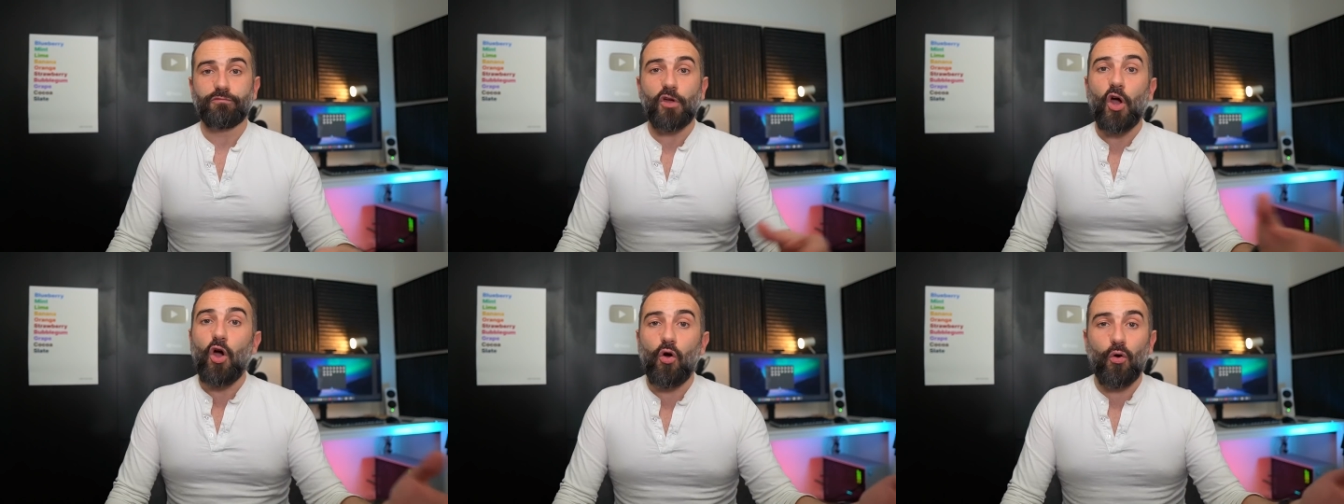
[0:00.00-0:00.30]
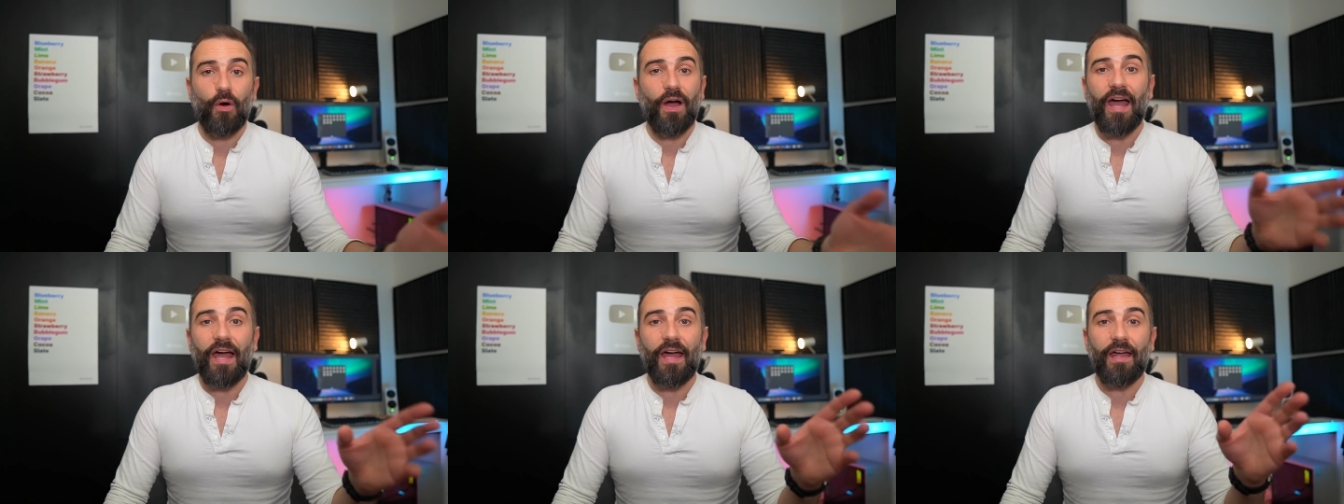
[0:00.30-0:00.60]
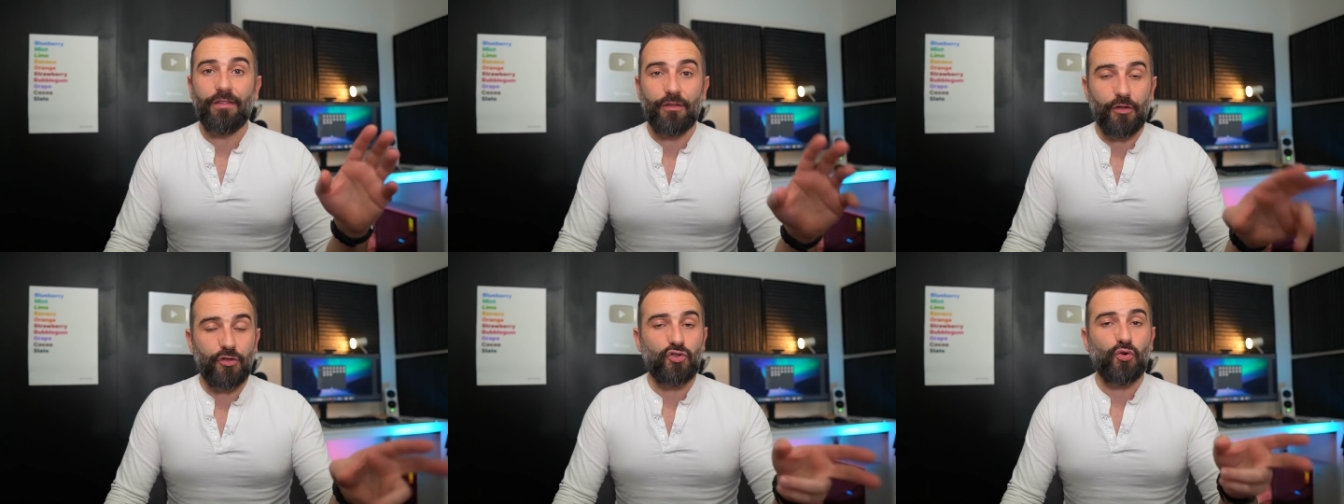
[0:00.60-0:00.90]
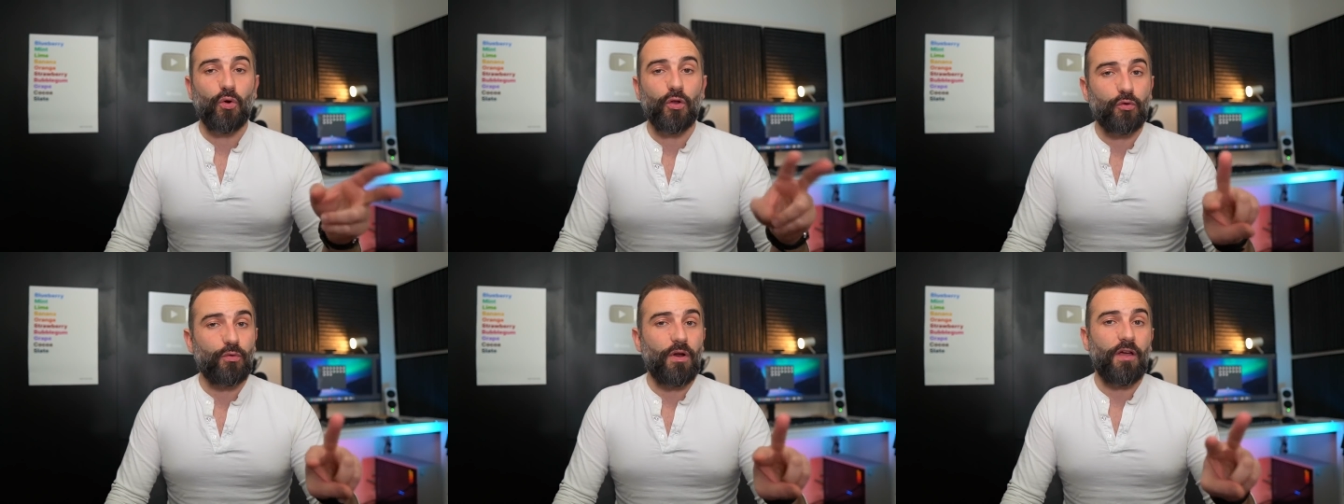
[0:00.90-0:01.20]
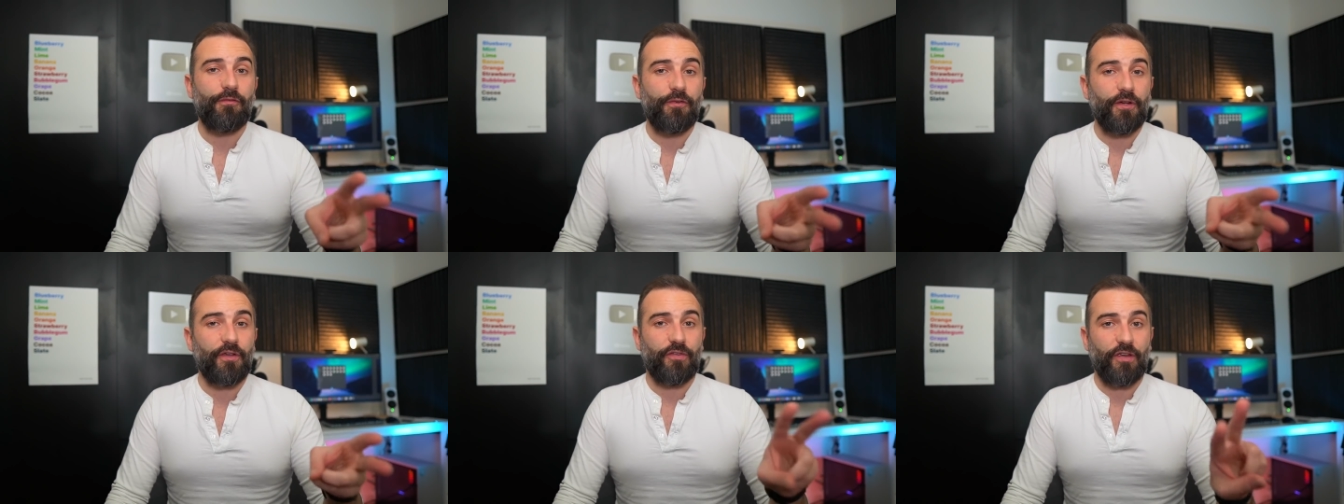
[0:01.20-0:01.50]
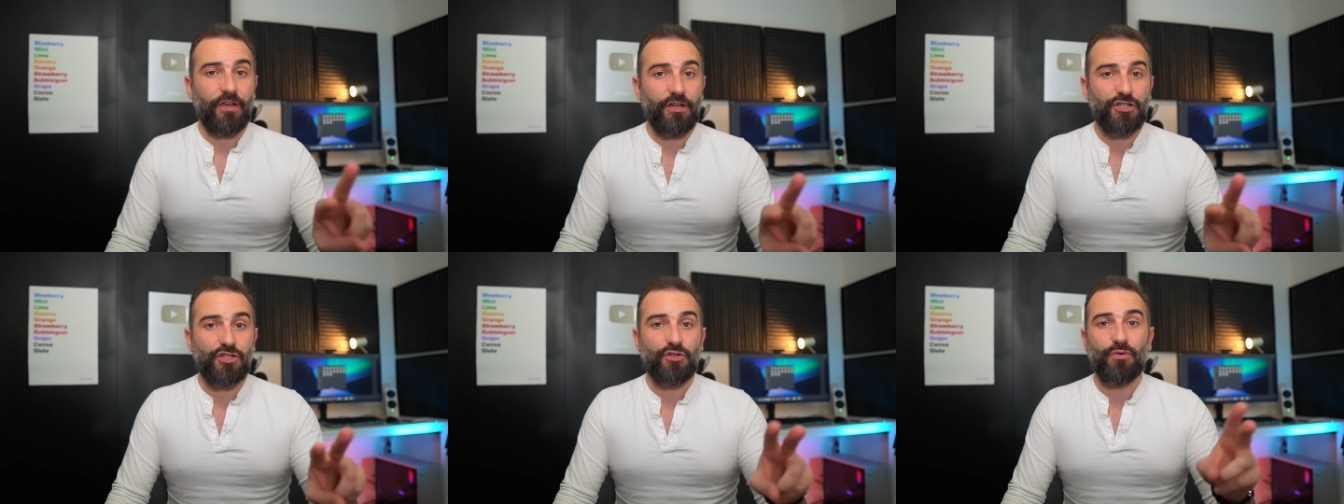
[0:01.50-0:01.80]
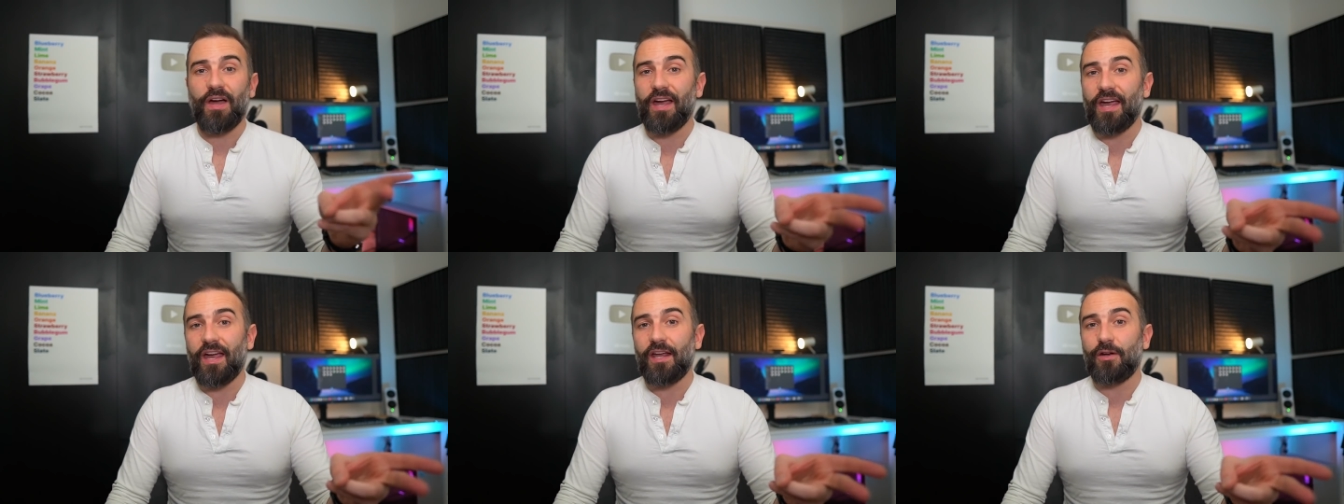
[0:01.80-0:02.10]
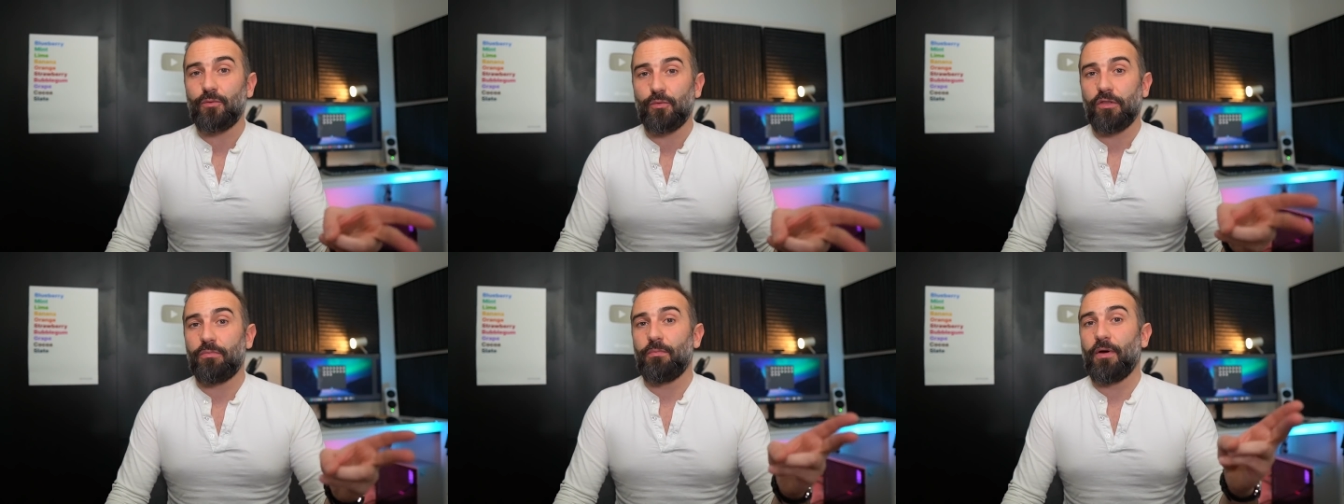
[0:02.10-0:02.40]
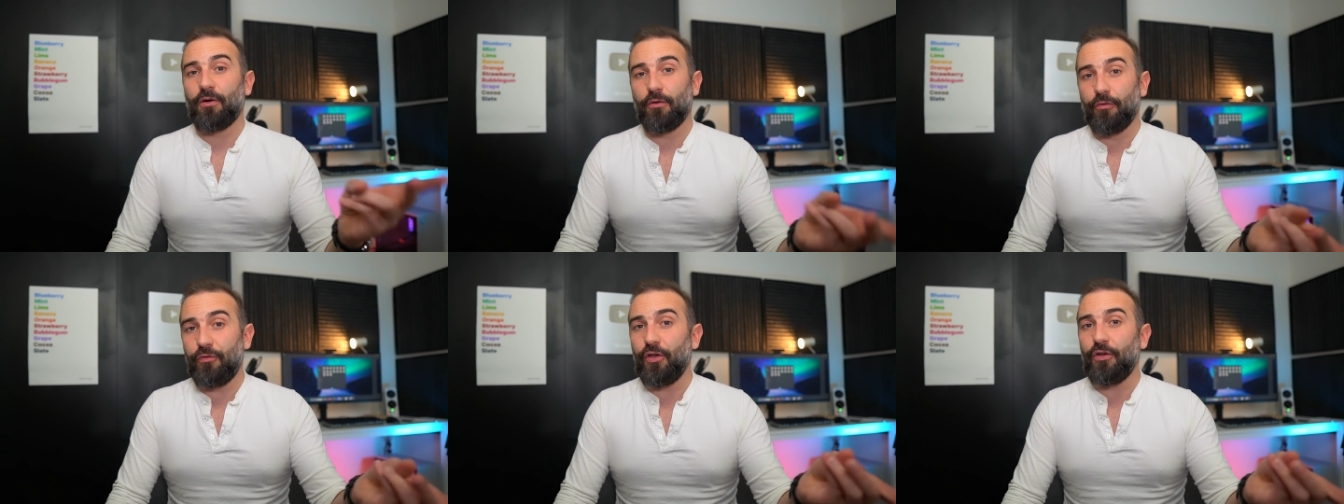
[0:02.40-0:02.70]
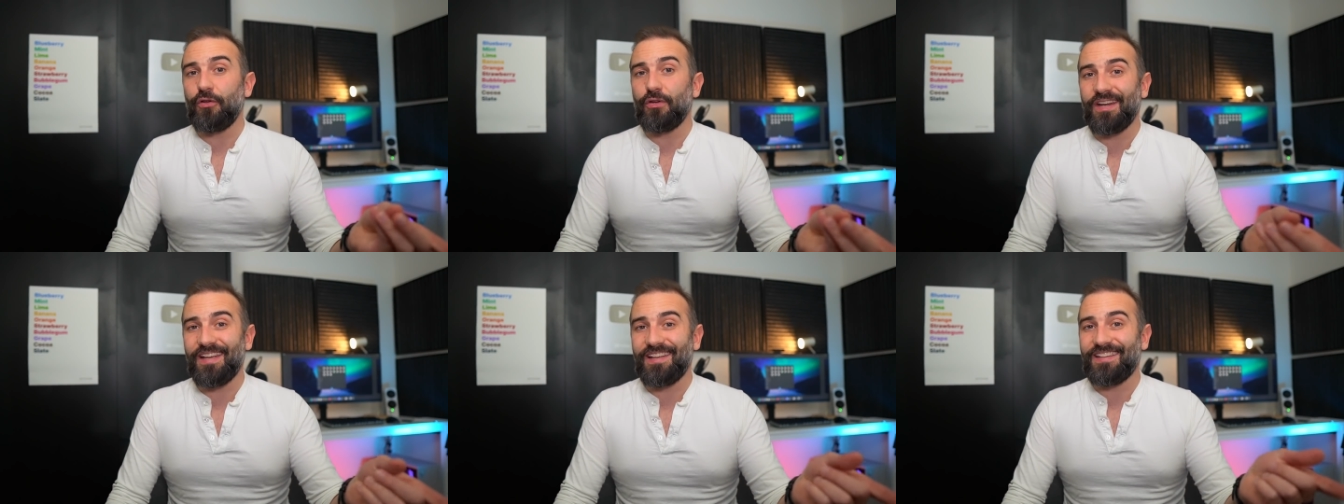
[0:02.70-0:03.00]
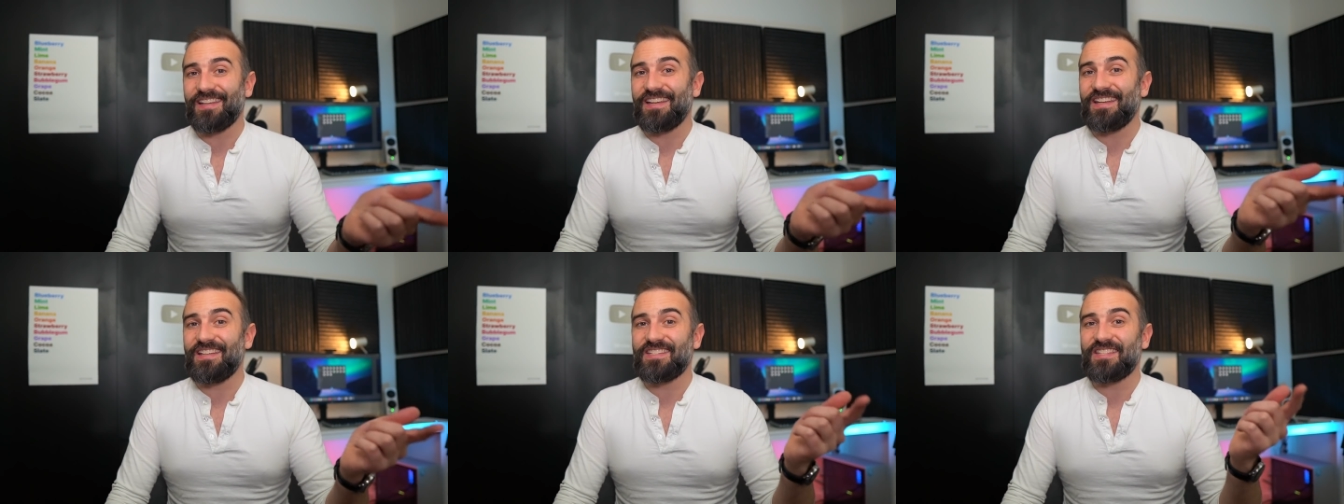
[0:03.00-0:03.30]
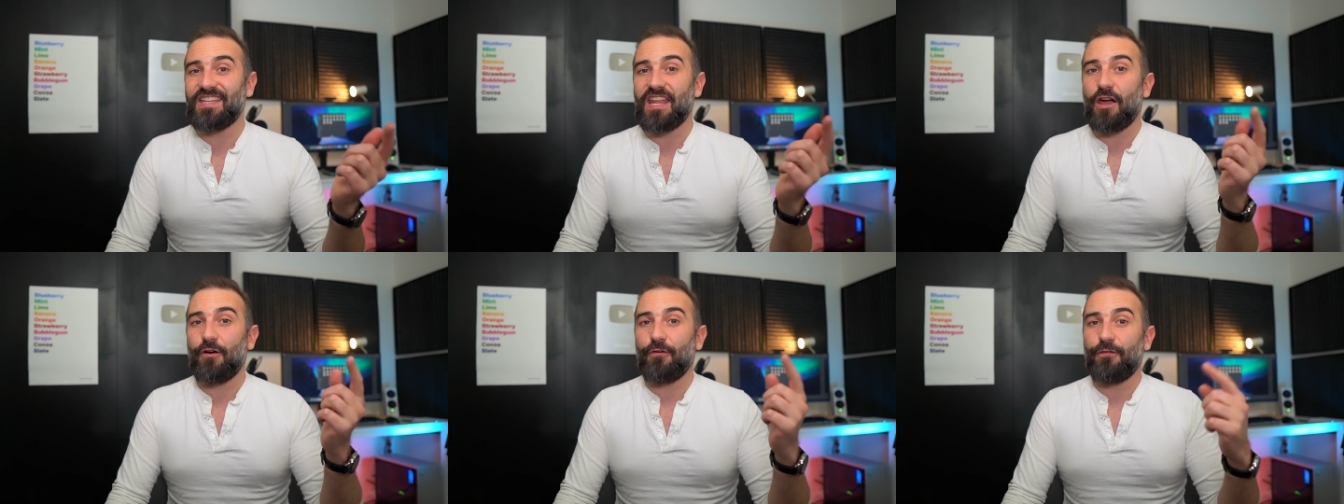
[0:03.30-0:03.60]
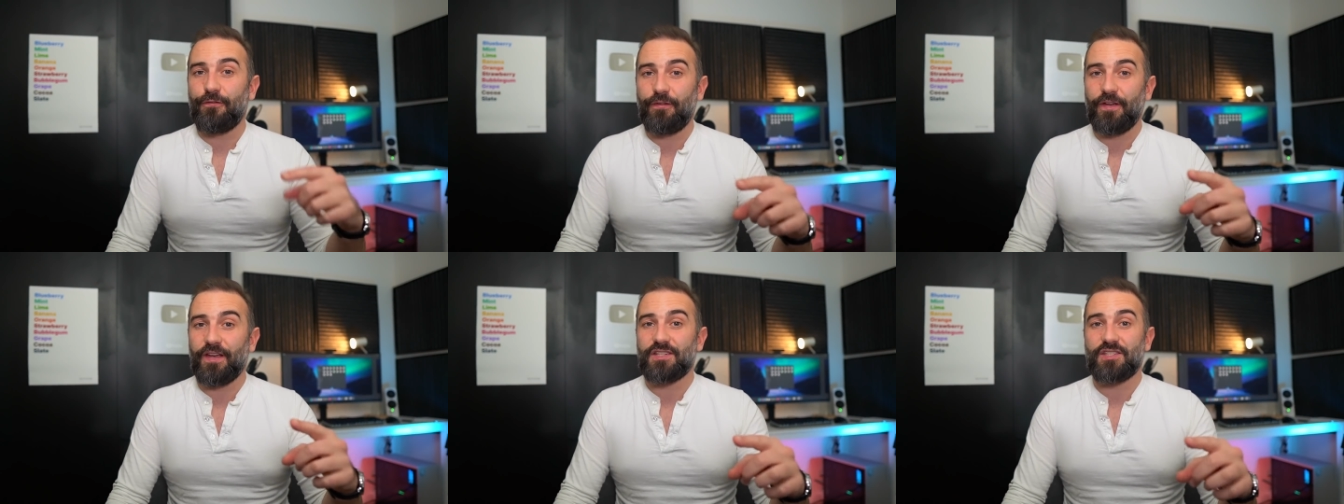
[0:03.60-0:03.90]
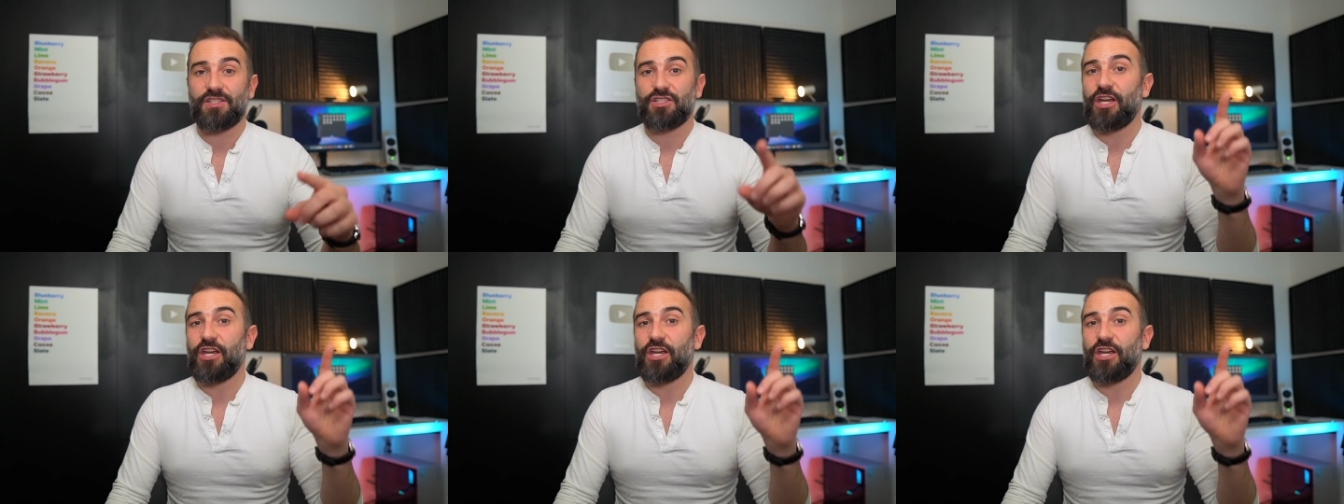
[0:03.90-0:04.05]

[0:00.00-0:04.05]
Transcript: Oh, and the dual graphics issue I had with my review unit is now fixed.